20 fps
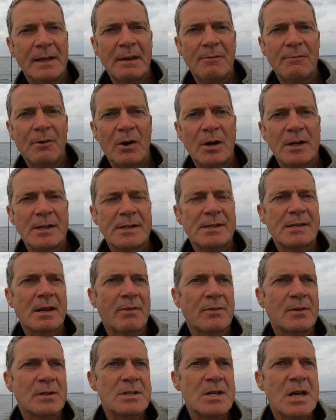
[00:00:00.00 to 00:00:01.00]
the very
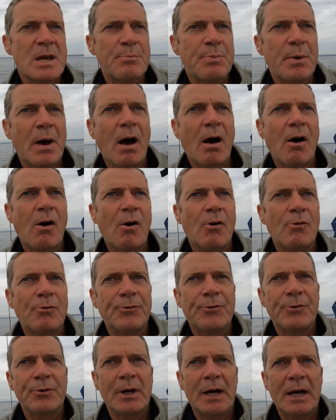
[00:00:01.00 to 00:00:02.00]
southern tip of
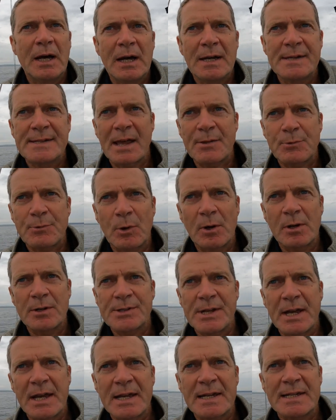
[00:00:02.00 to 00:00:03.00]
South
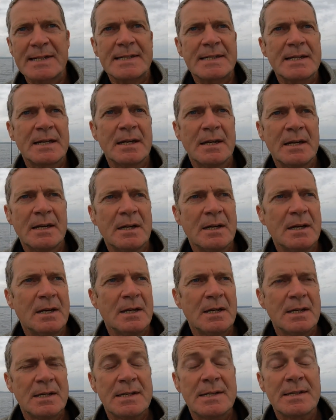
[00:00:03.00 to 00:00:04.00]
Romsey at
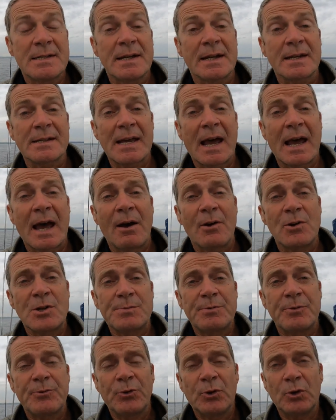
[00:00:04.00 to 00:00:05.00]
6
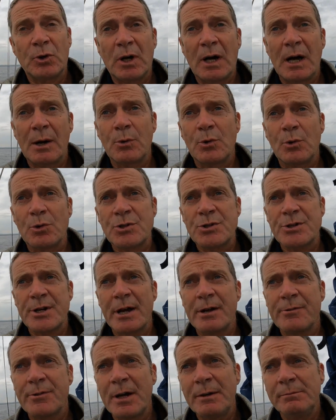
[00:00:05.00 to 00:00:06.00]
hours before high water
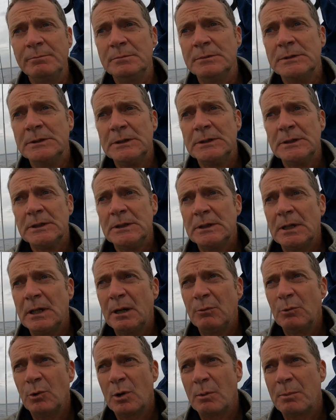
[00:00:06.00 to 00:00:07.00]
Dover,
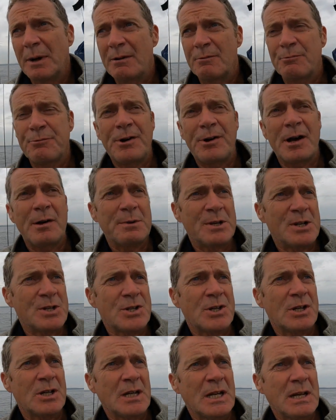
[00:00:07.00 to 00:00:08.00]
and we're about 5
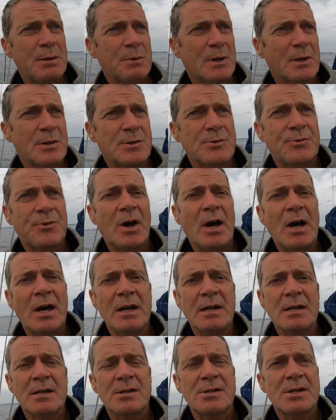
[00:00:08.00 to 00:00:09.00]
minutes early, but it's
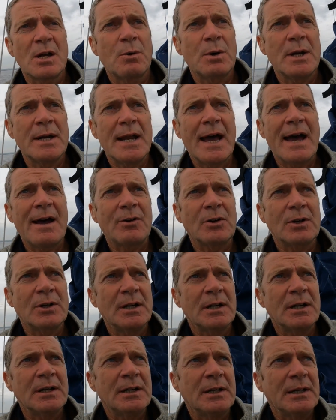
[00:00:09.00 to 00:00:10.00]
fine. So we've now got
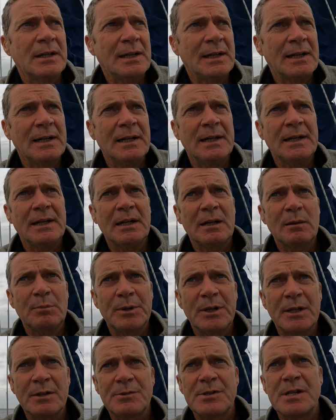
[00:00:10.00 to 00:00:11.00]
a little
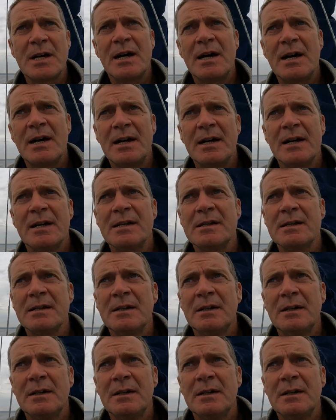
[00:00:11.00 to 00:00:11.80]
bit of tide